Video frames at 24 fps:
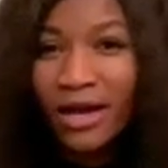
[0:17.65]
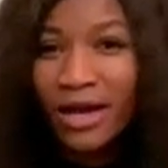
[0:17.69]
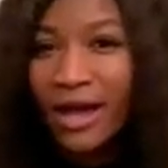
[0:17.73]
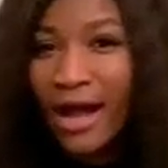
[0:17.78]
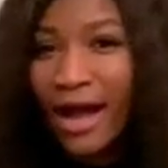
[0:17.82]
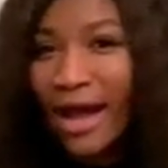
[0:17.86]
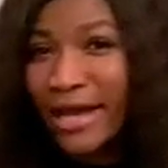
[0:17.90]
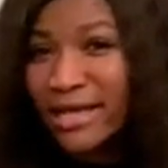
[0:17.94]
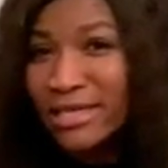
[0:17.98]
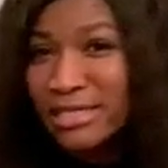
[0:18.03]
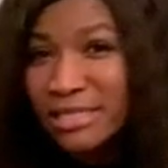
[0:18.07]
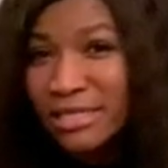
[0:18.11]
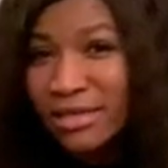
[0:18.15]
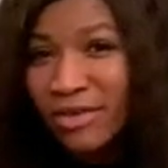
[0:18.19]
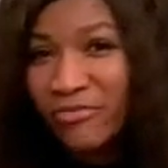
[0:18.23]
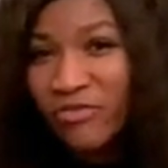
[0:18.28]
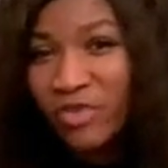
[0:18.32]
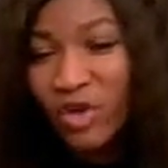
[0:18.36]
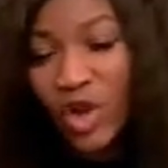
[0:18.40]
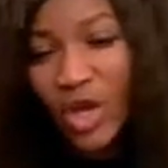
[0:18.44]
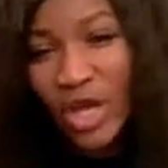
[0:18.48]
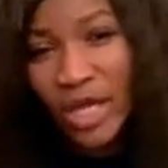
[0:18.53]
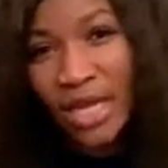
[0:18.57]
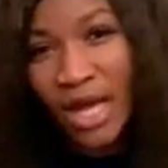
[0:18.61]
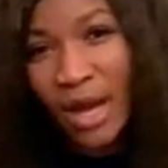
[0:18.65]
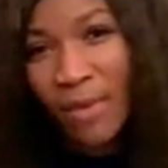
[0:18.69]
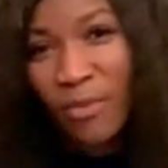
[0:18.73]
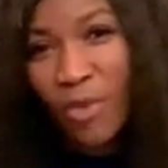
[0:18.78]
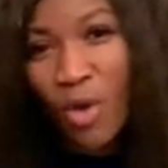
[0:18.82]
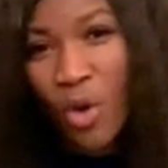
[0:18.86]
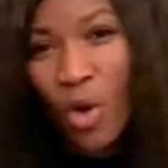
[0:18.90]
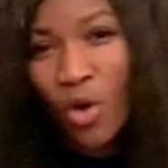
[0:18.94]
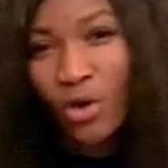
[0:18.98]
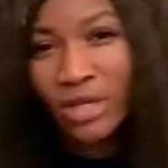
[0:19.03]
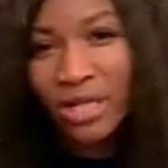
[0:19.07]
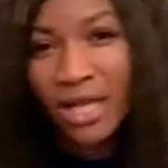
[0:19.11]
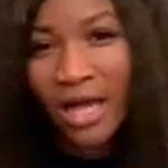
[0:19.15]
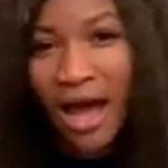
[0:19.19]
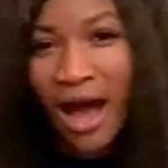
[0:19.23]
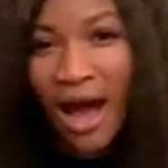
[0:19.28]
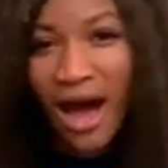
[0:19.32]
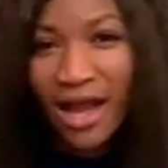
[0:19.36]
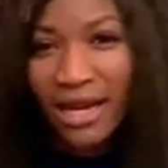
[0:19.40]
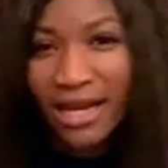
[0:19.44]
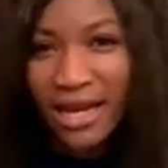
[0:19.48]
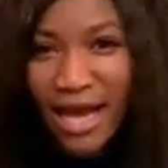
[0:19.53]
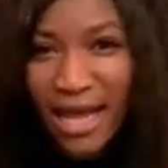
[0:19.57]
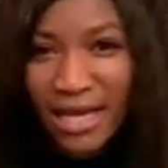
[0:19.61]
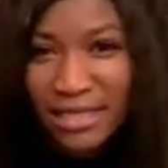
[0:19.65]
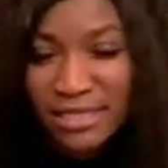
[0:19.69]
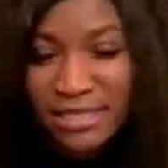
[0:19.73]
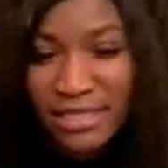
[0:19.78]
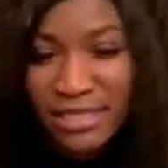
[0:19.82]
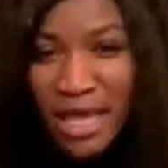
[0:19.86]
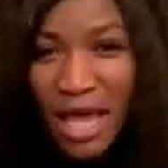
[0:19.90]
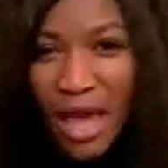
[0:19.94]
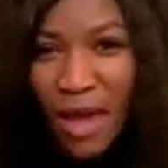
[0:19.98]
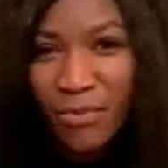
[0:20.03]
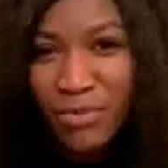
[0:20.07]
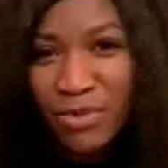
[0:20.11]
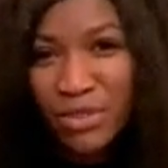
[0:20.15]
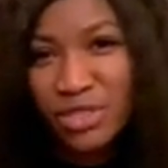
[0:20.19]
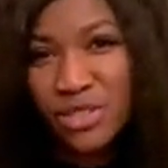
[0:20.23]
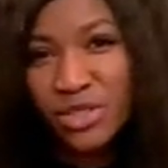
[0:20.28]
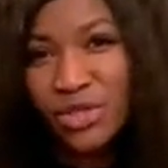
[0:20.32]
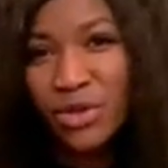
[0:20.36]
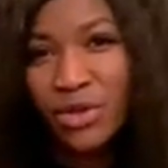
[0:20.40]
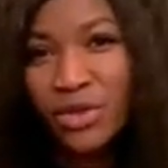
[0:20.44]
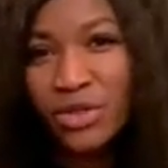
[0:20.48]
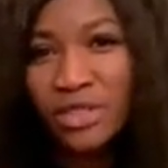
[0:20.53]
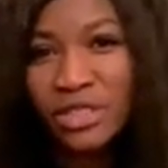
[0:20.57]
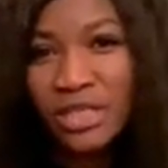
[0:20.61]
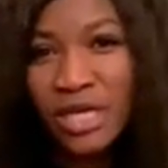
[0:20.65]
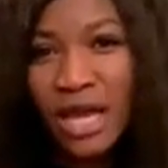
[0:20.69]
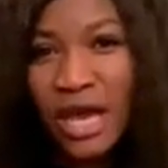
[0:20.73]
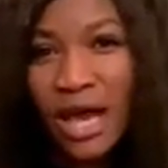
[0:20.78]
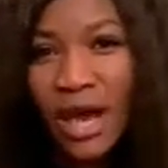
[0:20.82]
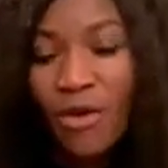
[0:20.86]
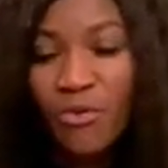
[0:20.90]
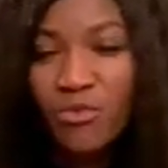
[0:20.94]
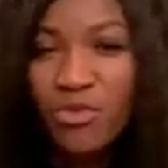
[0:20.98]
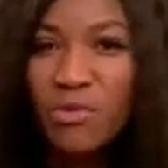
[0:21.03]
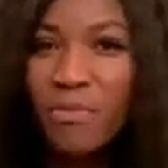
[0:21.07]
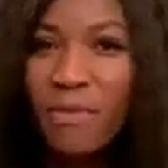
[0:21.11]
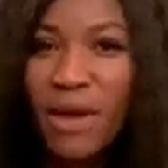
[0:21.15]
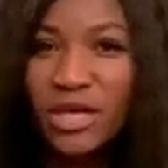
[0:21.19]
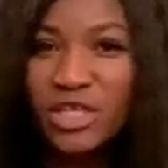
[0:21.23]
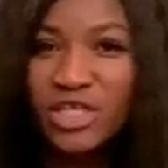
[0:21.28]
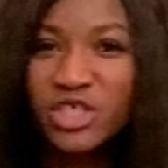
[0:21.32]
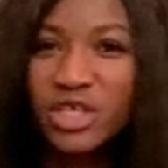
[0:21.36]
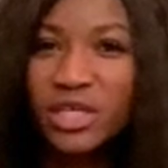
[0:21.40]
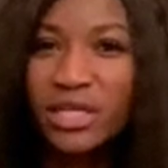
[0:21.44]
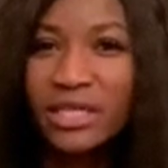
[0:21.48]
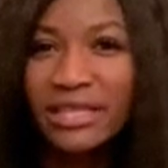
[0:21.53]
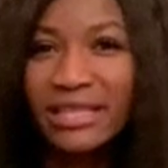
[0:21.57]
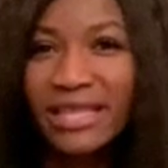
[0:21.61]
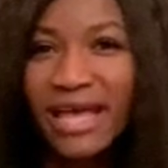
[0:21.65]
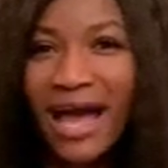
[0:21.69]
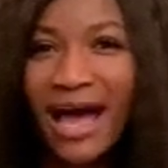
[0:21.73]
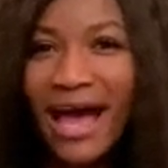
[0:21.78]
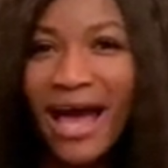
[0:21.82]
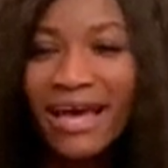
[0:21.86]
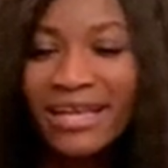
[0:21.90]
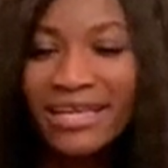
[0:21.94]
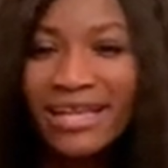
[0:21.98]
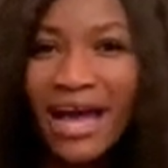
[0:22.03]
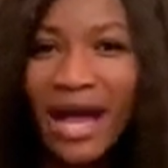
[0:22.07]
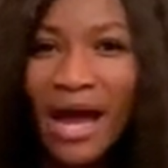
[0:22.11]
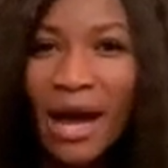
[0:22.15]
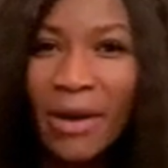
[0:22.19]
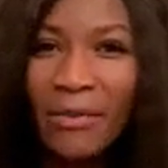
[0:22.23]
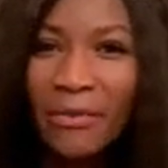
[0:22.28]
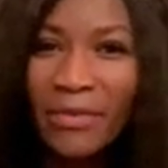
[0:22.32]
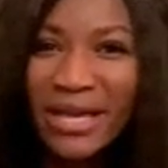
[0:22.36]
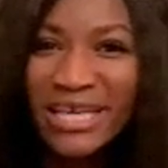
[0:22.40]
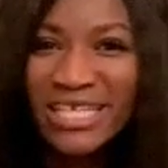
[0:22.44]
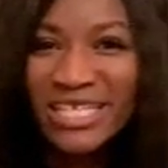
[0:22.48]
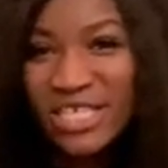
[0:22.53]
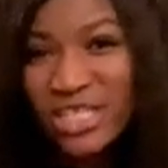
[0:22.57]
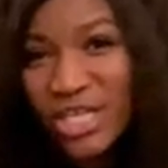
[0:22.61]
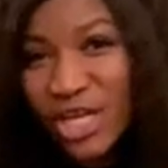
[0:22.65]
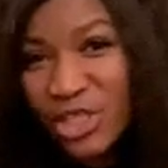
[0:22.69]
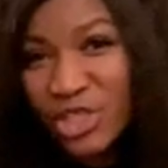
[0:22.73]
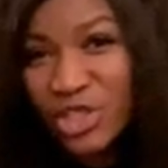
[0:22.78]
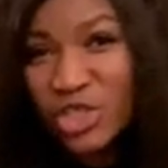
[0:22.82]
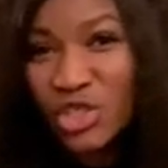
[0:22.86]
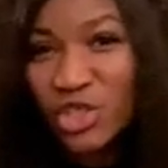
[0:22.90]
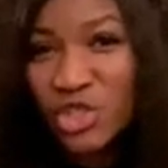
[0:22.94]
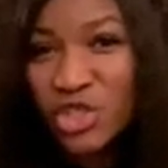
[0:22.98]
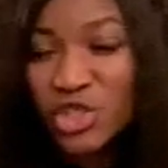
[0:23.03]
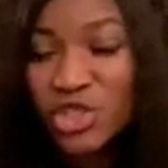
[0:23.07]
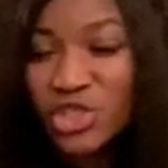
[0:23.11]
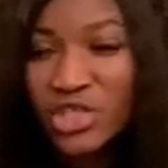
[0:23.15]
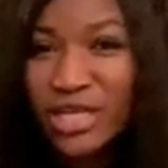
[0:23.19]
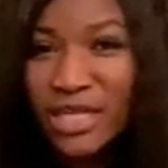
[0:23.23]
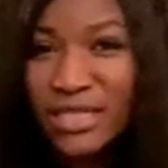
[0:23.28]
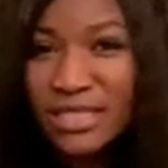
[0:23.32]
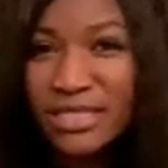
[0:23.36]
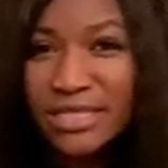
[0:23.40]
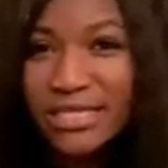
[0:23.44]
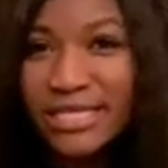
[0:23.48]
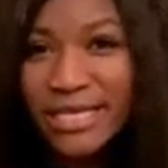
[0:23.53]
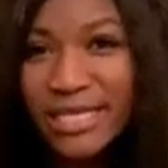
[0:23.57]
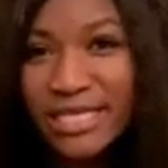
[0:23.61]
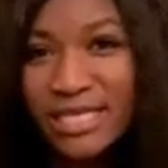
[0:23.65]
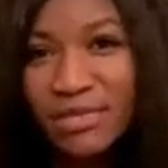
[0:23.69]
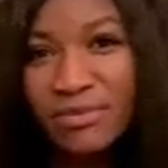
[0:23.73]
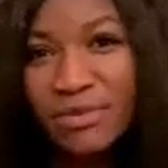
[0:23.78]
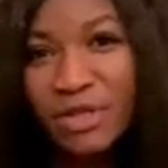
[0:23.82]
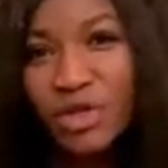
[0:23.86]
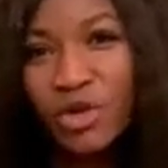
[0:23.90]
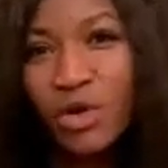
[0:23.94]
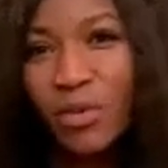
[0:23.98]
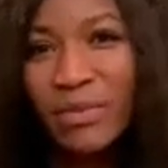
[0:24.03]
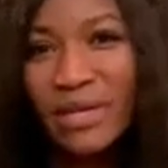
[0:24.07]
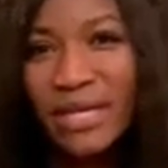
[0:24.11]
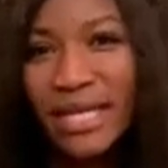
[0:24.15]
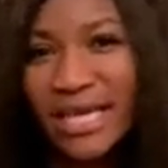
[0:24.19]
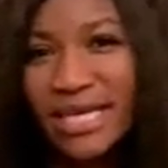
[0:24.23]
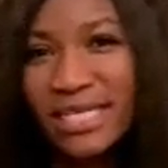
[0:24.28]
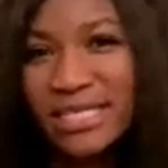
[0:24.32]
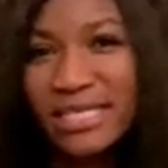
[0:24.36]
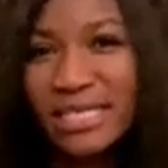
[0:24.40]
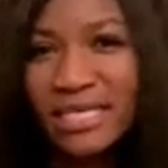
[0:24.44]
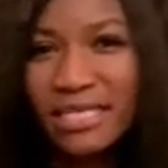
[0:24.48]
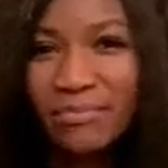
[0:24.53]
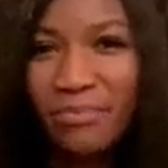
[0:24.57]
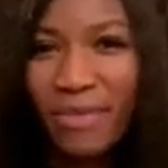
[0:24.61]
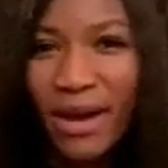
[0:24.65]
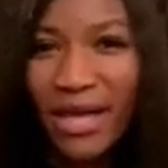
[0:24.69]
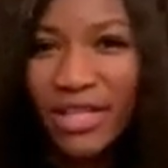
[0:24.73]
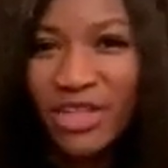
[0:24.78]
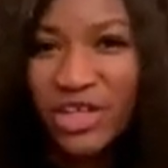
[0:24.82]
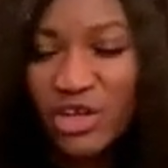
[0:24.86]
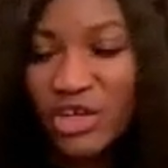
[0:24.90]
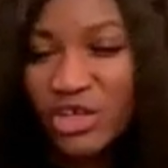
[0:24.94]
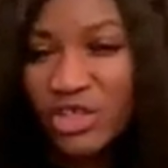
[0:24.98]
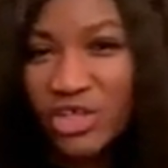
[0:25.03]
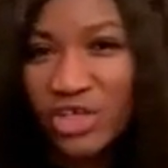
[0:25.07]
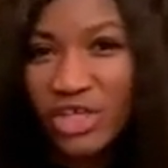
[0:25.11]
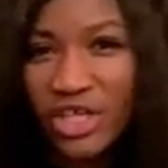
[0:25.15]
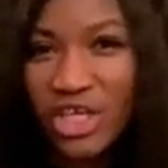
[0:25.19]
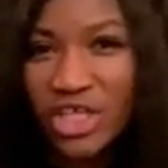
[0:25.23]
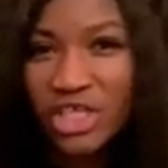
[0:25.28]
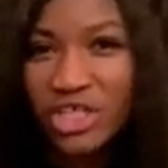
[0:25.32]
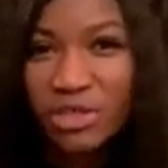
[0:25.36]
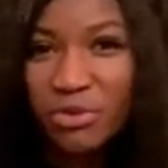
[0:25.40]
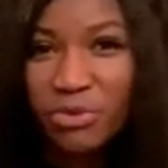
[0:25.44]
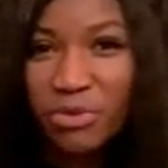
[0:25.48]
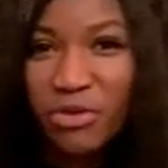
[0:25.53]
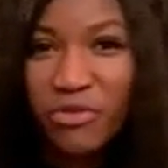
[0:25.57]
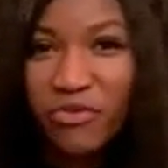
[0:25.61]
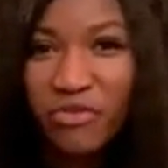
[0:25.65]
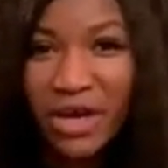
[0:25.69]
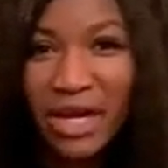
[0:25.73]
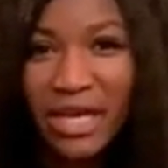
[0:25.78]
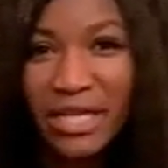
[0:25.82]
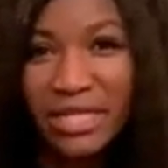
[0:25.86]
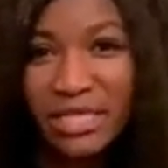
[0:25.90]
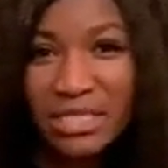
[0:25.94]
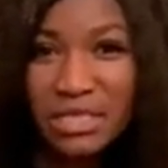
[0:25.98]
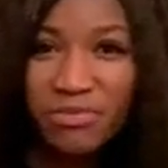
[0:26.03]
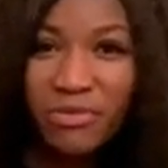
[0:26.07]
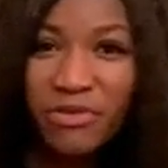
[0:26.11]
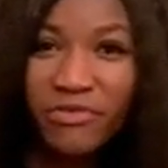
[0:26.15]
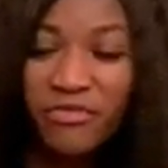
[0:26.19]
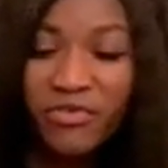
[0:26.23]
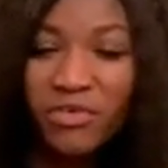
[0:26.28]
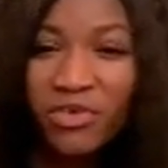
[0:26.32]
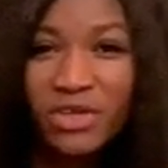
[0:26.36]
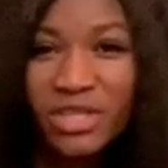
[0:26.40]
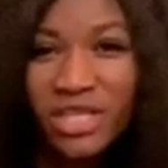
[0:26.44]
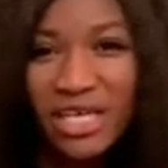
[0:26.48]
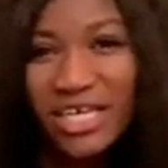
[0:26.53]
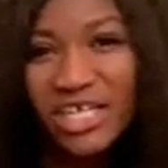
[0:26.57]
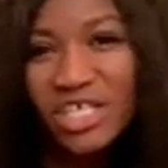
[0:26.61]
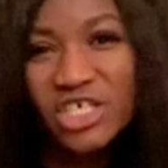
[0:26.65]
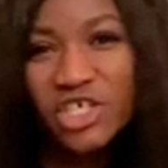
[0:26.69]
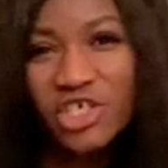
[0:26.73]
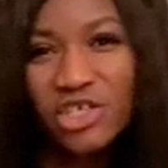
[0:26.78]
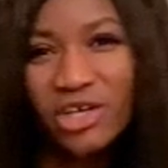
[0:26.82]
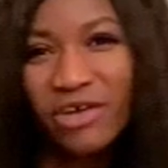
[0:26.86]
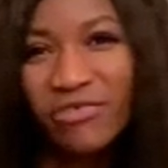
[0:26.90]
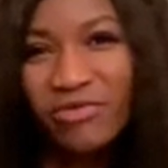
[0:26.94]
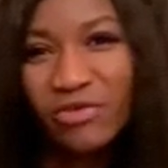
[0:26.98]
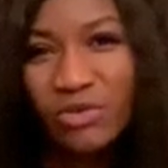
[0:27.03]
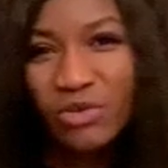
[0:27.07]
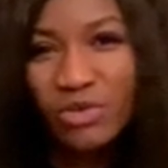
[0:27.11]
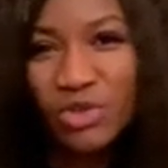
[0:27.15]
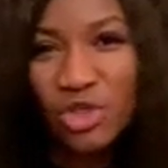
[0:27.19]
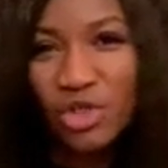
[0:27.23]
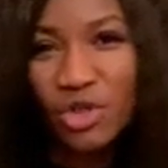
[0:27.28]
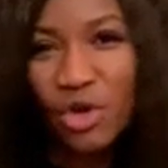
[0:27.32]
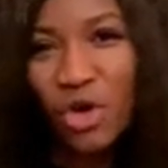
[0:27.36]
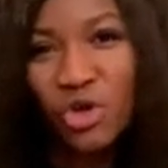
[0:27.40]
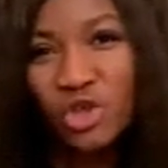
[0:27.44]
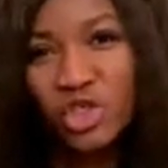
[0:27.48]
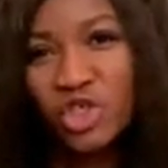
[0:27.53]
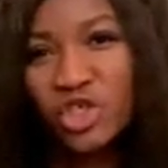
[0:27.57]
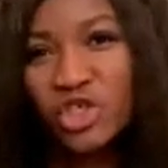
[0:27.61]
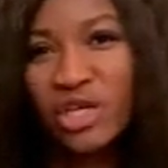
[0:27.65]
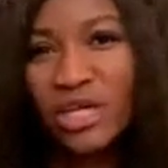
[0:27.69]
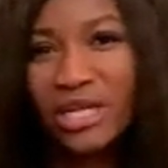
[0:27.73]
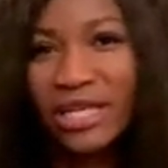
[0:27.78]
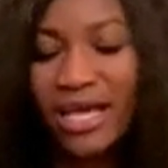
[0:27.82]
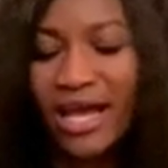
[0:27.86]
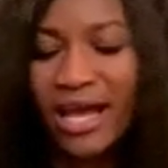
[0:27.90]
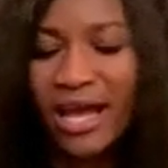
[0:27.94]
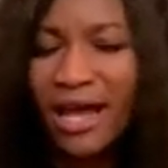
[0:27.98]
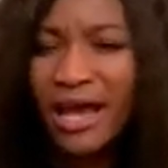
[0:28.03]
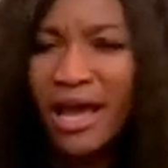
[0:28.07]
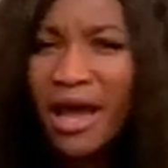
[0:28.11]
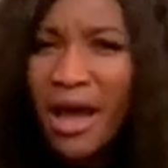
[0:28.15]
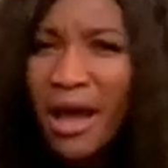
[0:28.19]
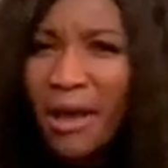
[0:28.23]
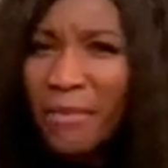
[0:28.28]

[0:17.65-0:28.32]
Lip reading: Guys, following up on our last episode, we mentioned that international students need to be nominated by their education providers before they can travel to Australia.